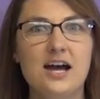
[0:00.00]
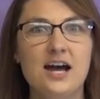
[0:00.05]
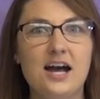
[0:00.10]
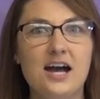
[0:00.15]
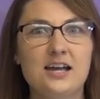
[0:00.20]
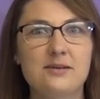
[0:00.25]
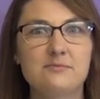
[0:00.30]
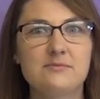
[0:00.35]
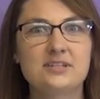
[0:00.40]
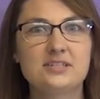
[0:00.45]

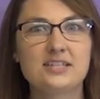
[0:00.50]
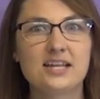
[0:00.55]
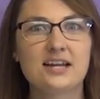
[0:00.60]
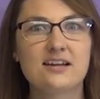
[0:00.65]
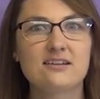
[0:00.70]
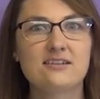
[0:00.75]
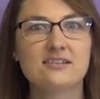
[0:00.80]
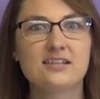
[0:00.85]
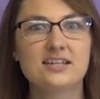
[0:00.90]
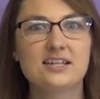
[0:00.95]
I'm Miss
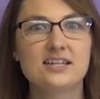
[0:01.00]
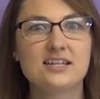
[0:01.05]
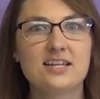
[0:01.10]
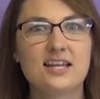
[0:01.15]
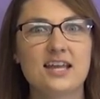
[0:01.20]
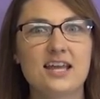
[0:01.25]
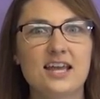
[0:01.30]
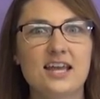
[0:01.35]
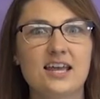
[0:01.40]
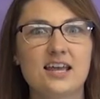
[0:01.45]
Erilyn,
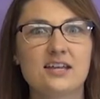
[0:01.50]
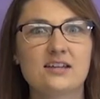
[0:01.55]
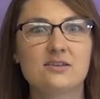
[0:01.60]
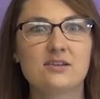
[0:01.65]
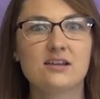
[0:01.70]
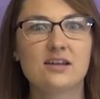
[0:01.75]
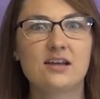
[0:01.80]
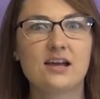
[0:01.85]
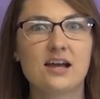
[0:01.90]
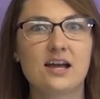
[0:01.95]

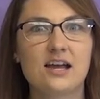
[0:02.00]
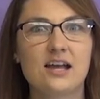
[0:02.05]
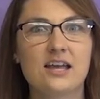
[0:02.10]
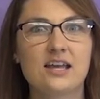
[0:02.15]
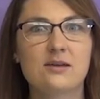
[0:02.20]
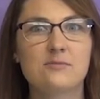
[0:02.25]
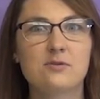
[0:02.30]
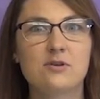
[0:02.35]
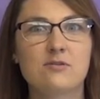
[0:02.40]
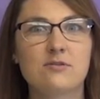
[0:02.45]
and I
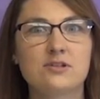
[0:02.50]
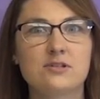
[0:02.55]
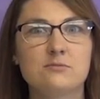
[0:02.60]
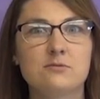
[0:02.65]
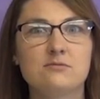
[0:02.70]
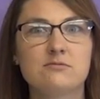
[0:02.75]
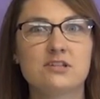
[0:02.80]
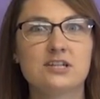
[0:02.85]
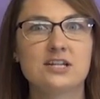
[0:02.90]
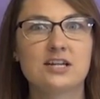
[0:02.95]
am going to
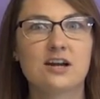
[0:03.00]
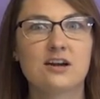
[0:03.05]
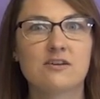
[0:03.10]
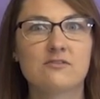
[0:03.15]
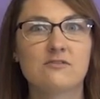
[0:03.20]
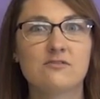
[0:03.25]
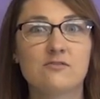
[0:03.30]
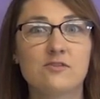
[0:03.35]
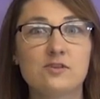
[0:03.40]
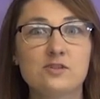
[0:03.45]
be reading
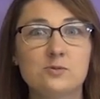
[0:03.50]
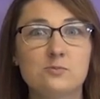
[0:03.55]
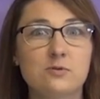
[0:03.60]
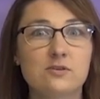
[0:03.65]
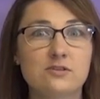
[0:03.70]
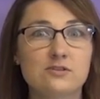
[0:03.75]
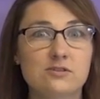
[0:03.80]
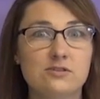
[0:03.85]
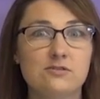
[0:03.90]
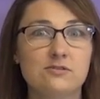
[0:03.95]
our first
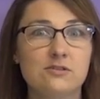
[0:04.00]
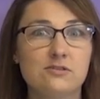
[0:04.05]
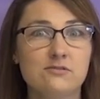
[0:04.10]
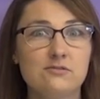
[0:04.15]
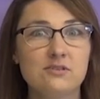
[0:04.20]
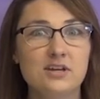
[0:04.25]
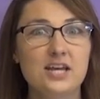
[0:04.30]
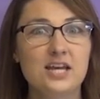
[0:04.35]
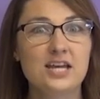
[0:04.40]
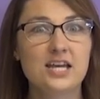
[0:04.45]
book to
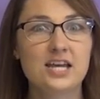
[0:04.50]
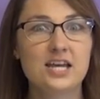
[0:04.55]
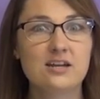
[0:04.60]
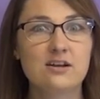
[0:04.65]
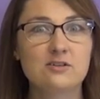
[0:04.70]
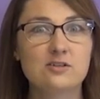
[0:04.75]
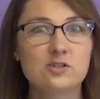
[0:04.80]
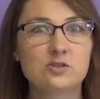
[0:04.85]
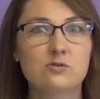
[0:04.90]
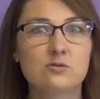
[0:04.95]
you in
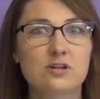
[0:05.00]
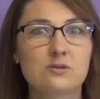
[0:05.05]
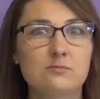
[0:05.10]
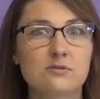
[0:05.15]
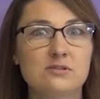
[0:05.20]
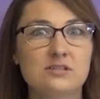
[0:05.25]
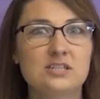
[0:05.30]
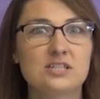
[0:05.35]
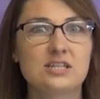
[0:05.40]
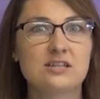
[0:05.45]
our
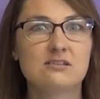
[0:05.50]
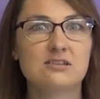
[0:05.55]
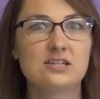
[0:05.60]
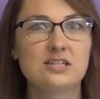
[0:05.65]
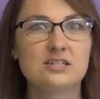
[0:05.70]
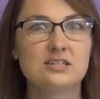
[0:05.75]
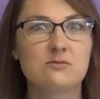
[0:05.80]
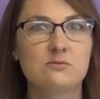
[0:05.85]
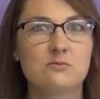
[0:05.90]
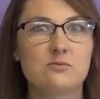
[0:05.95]
storybook
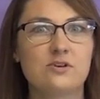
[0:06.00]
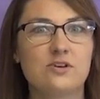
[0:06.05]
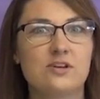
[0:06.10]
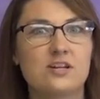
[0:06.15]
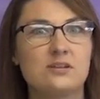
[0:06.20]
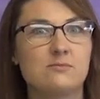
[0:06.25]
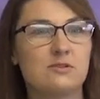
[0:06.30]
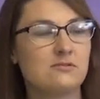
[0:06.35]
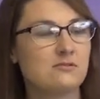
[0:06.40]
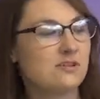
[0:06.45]
series. We're
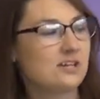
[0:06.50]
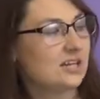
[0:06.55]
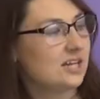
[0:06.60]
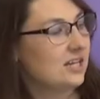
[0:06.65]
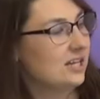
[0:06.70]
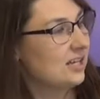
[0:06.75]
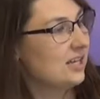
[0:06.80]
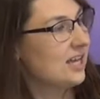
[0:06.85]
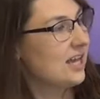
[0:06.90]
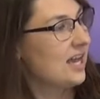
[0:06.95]
going to be
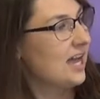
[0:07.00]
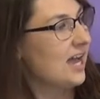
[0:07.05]
reading